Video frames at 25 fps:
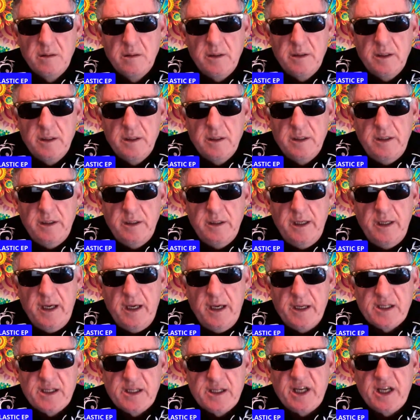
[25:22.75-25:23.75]
Yeah.
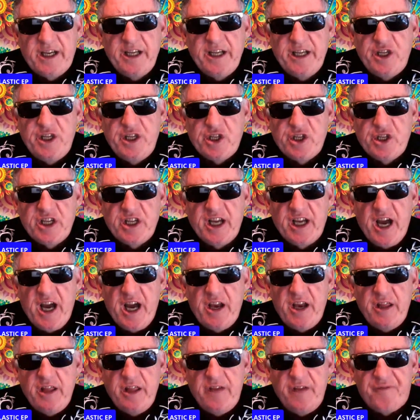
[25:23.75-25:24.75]
So kids used to go to
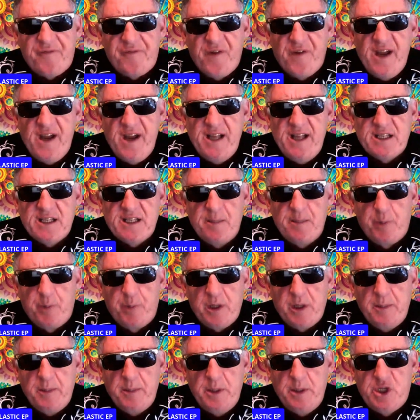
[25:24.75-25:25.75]
their friends and put their
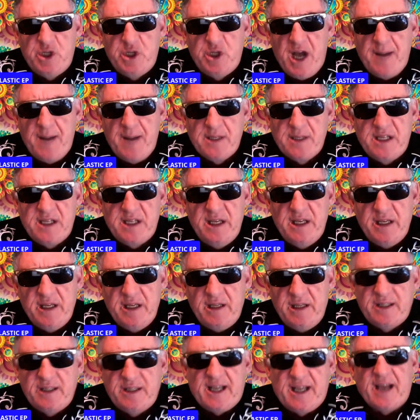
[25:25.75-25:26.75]
pajamas in it
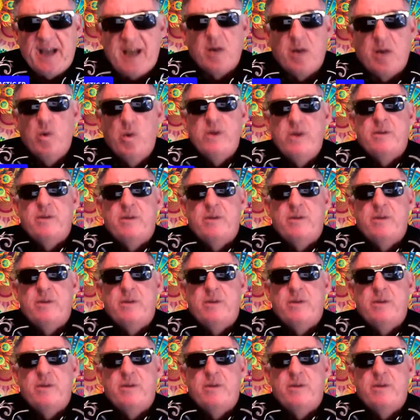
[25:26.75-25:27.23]
and take it right. with them.